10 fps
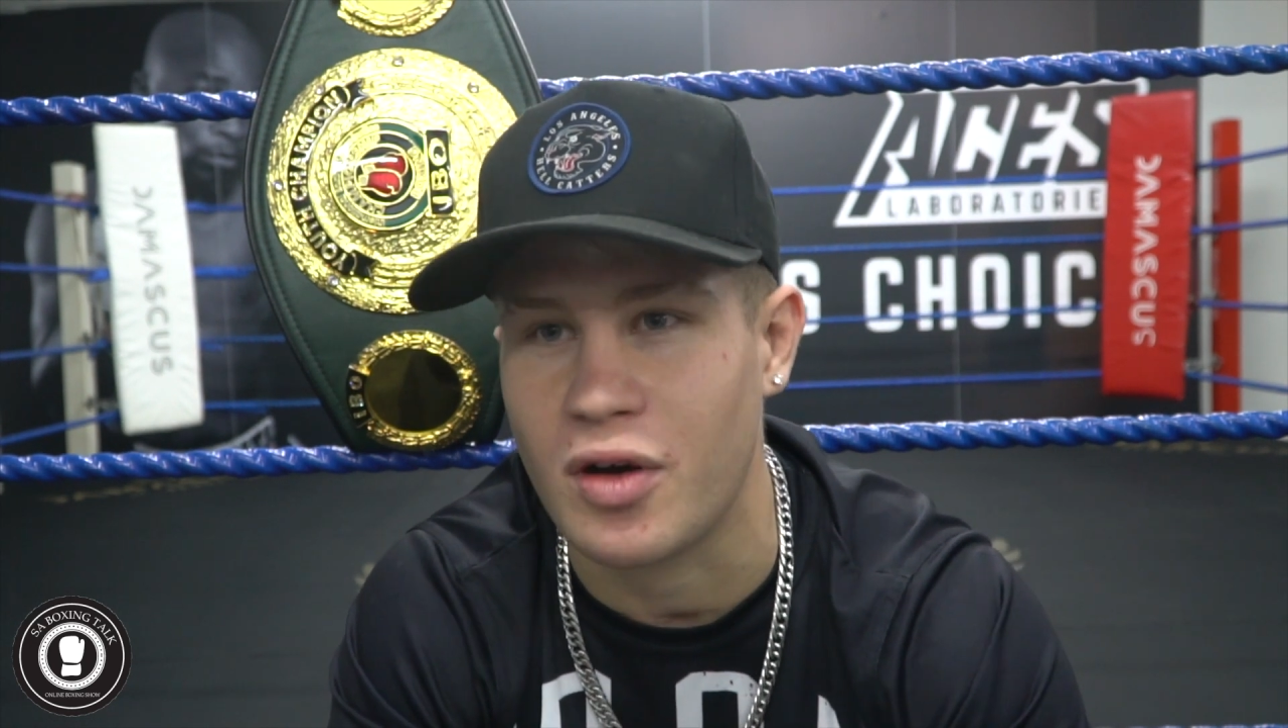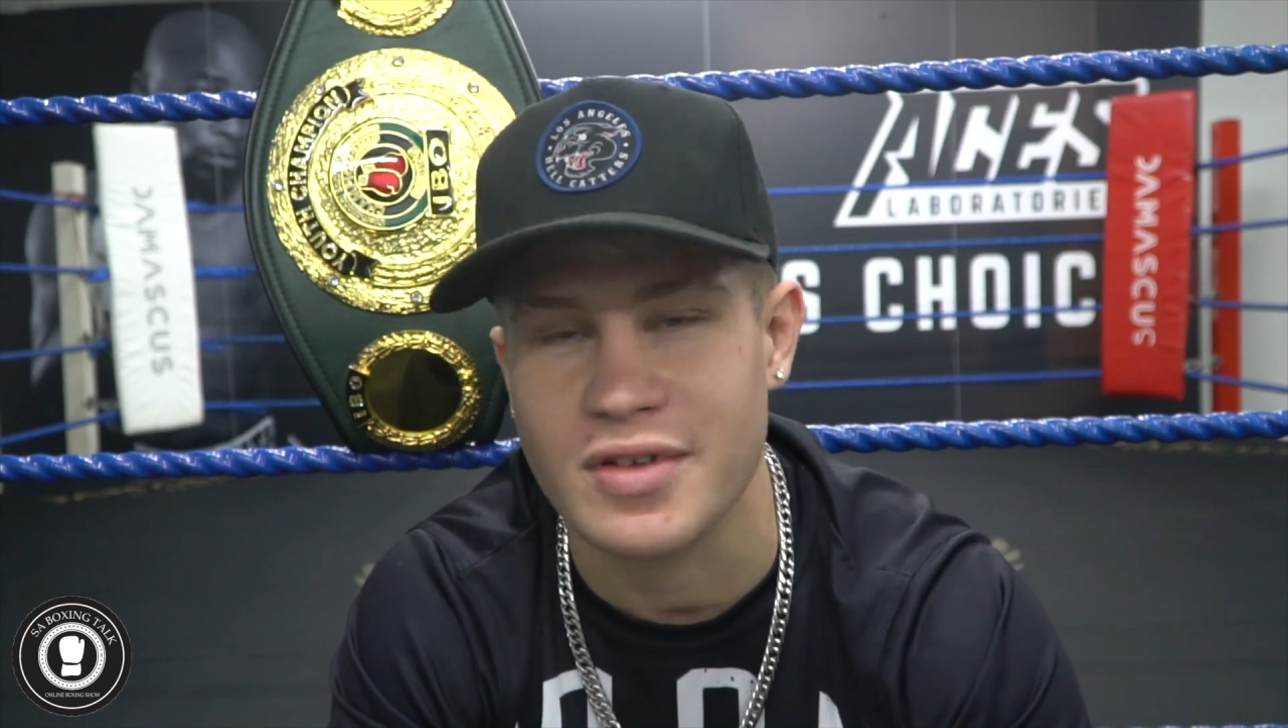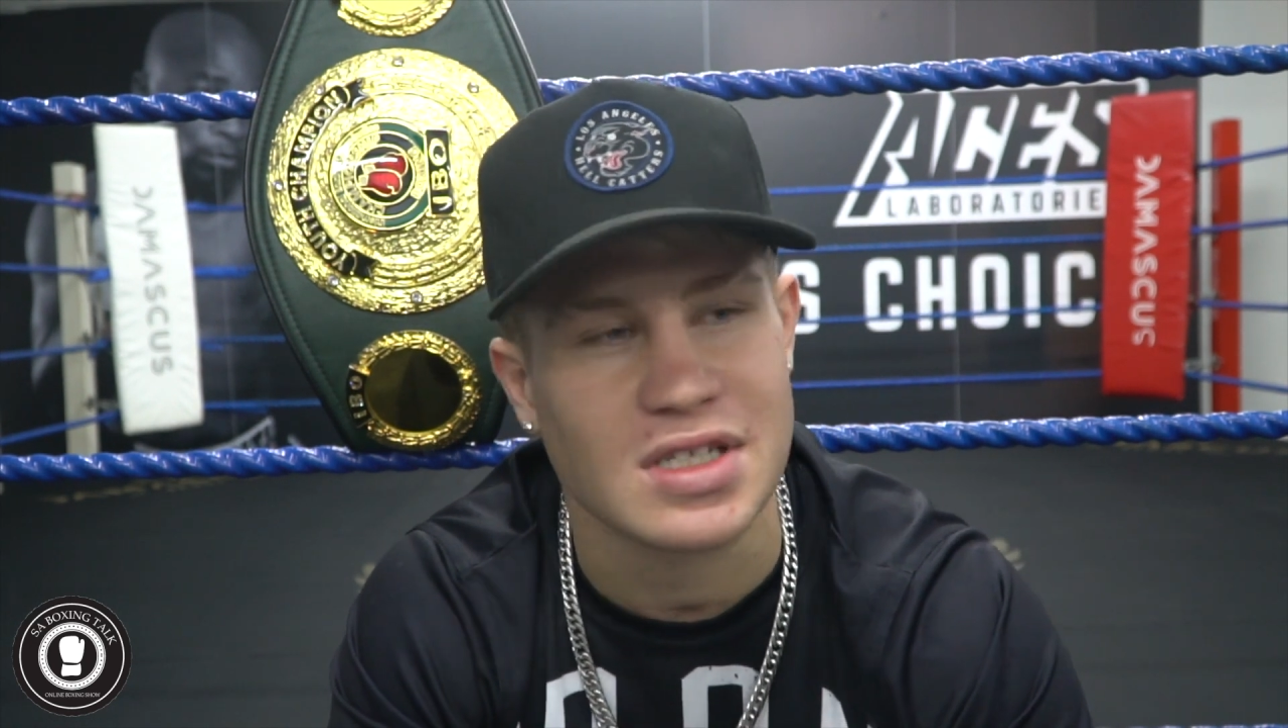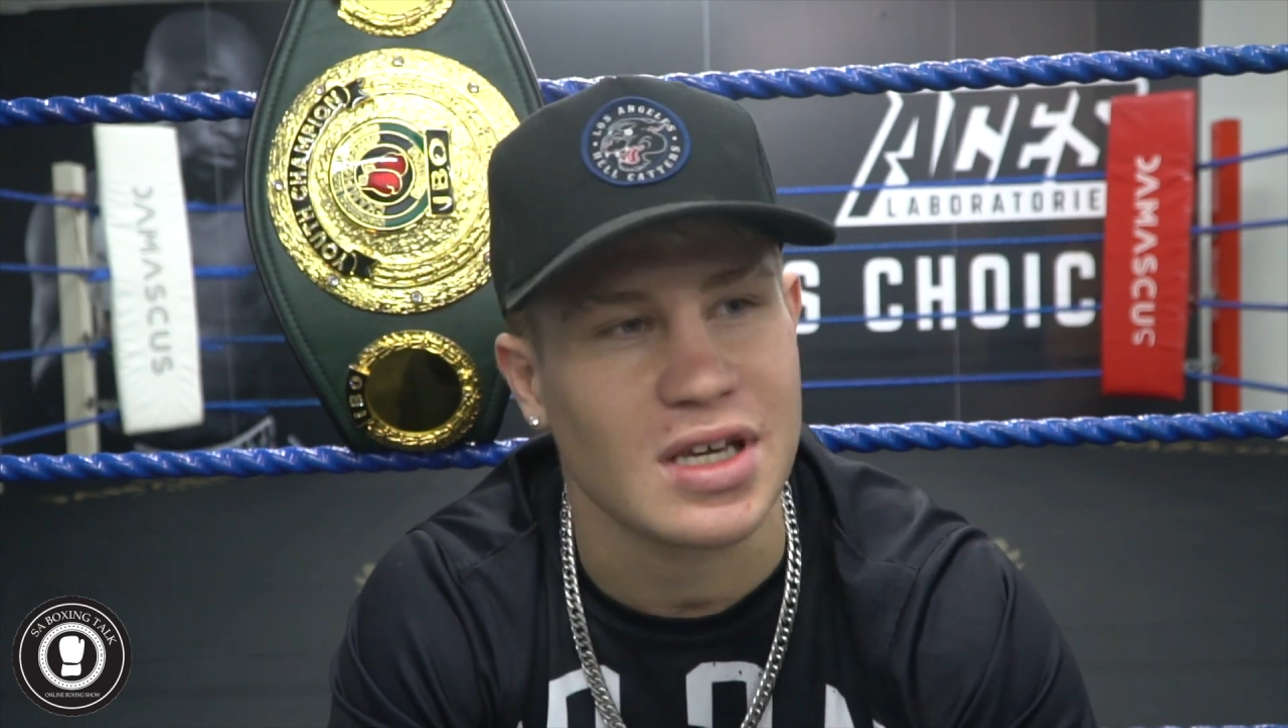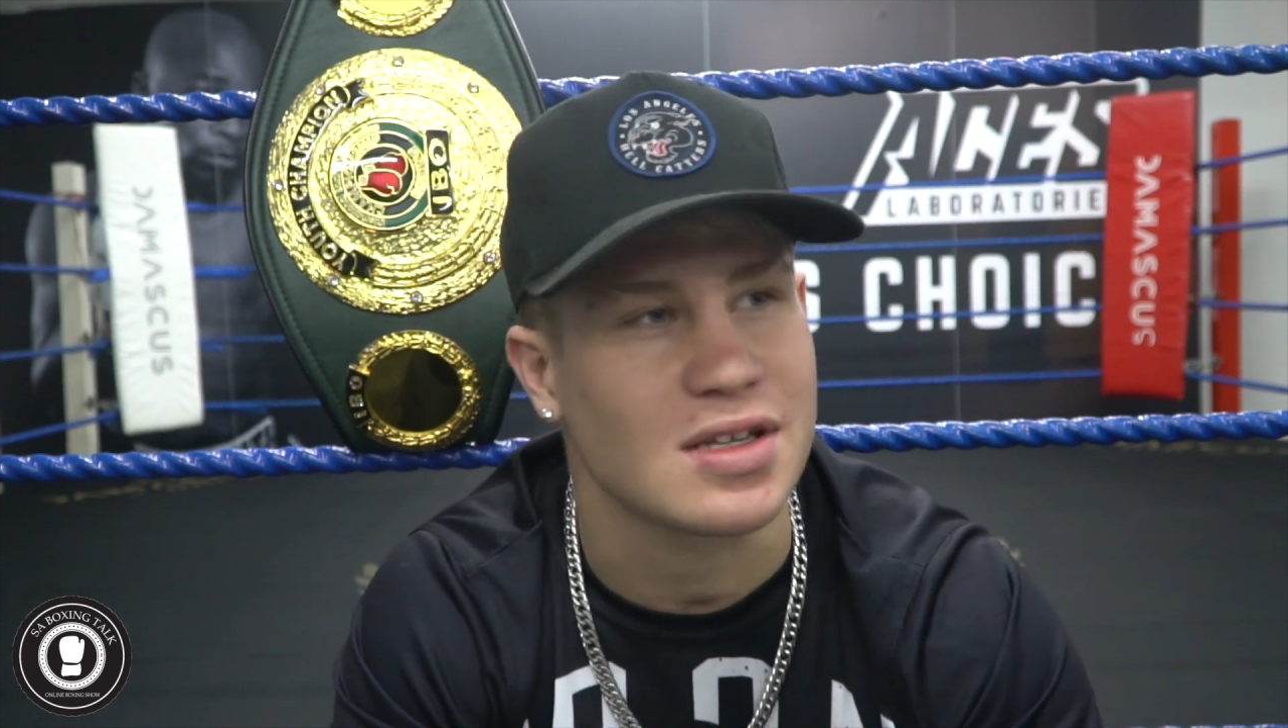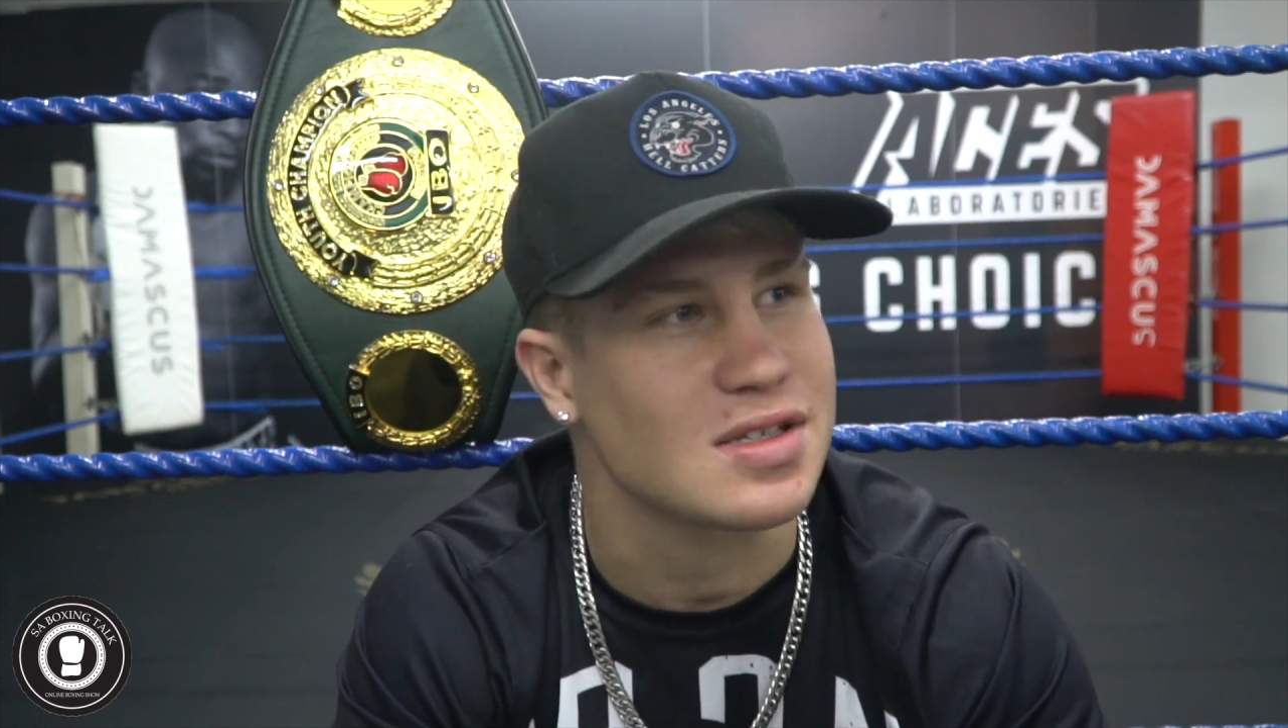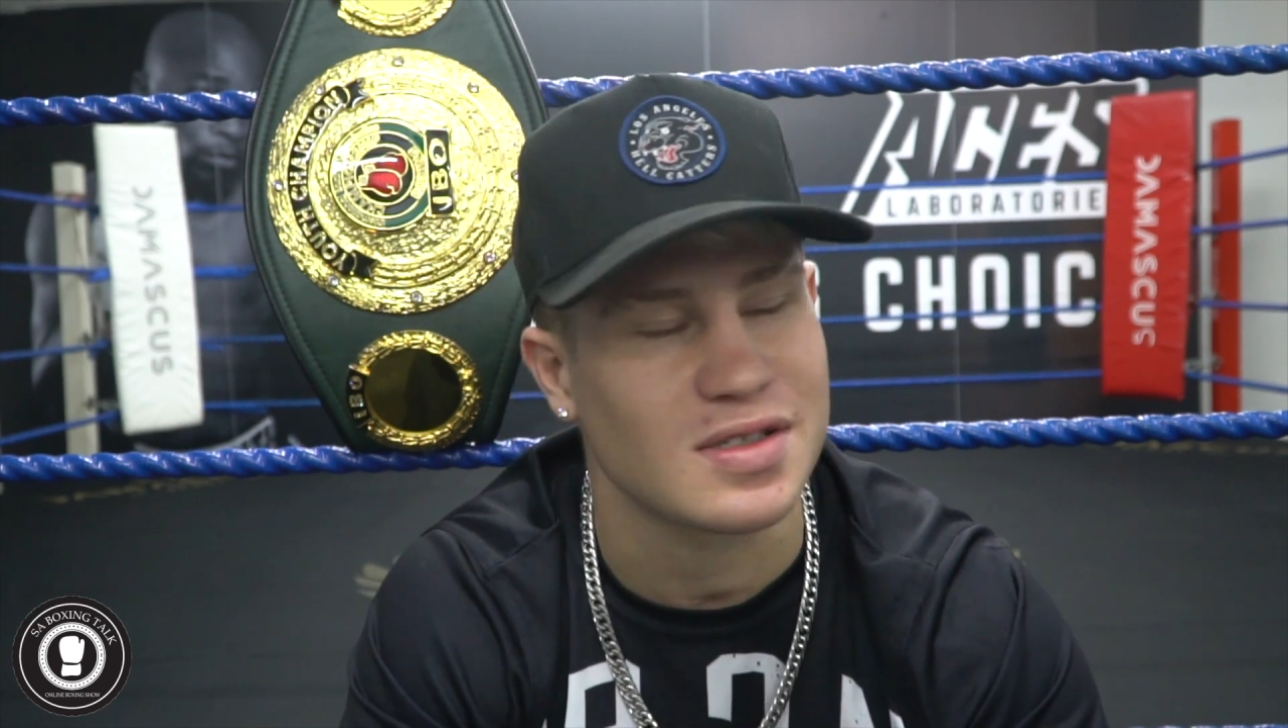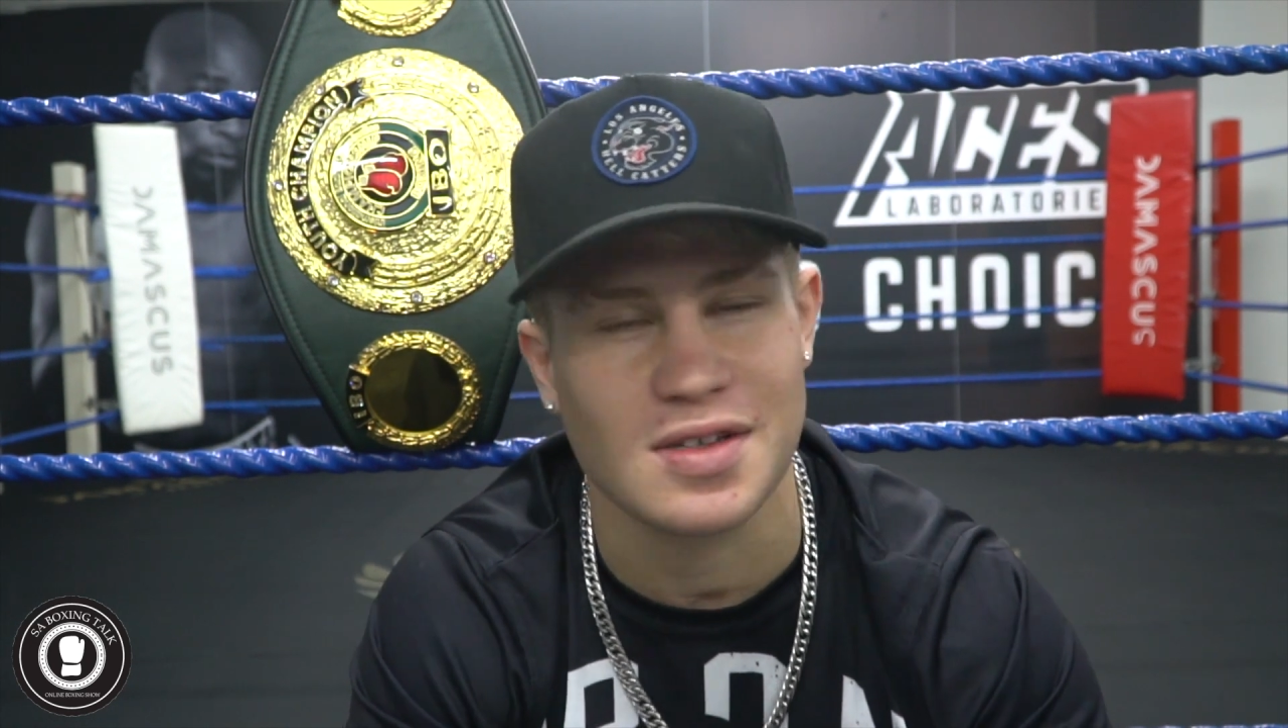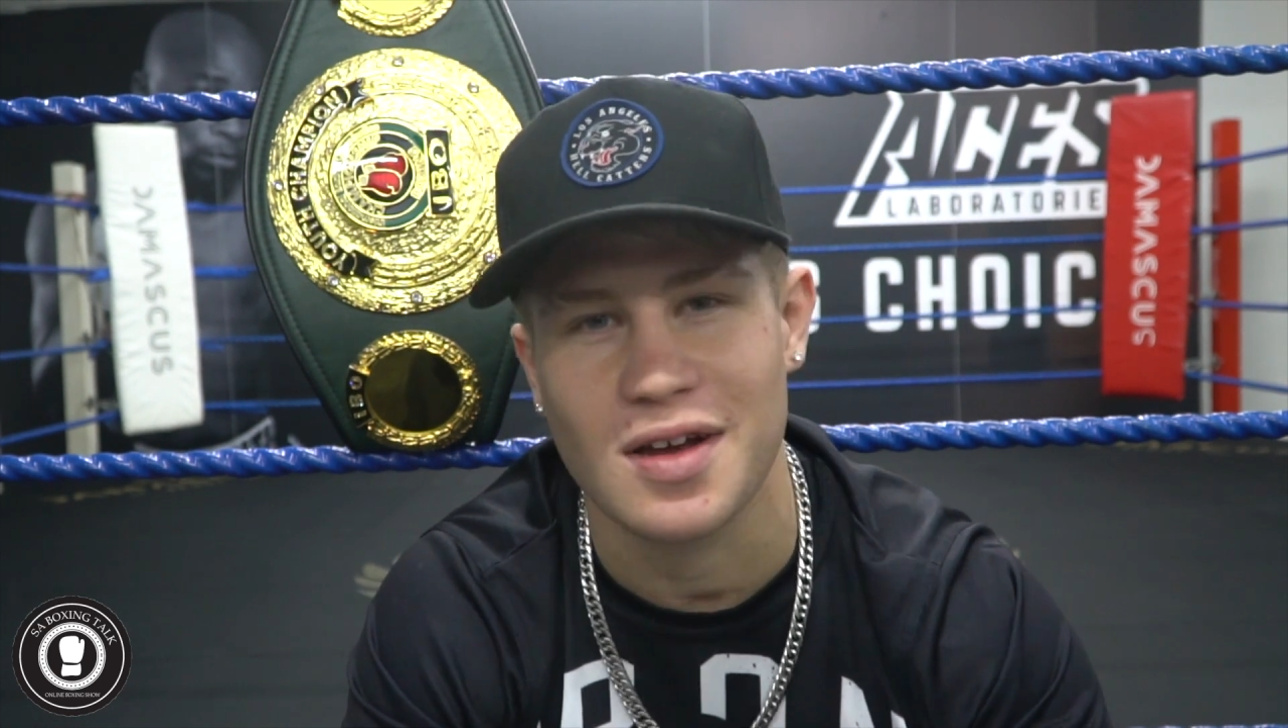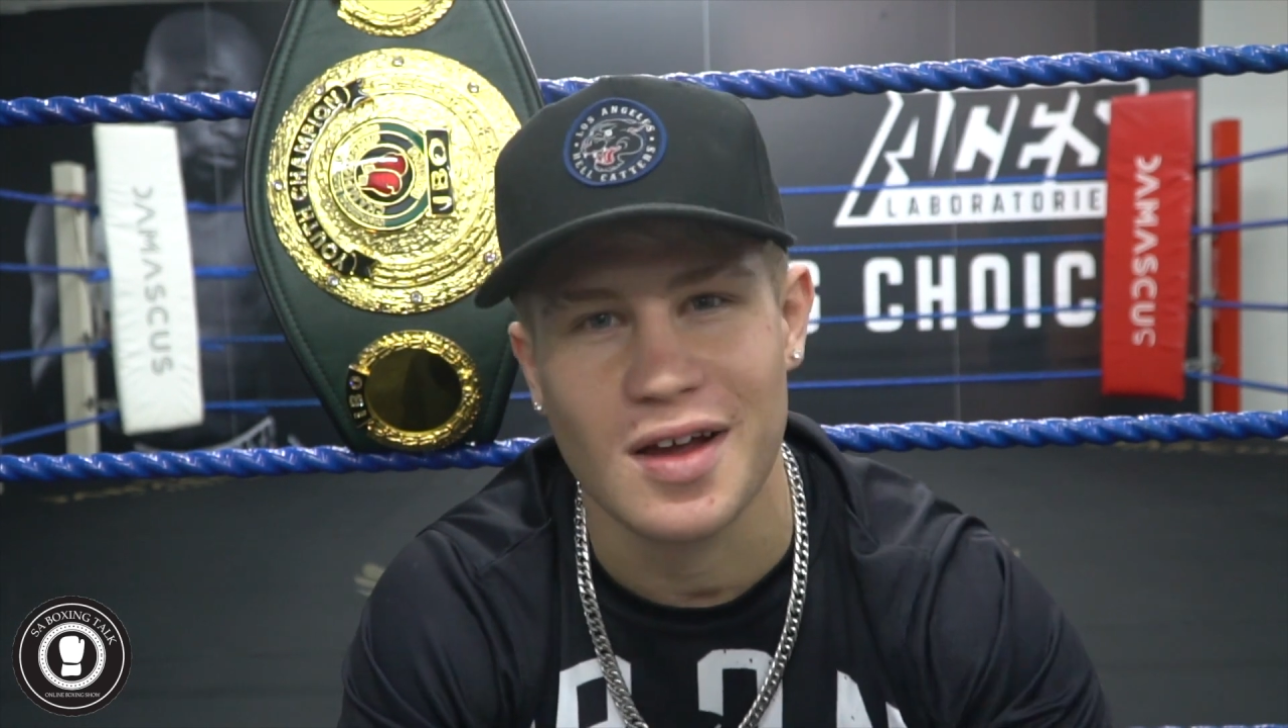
obviously it's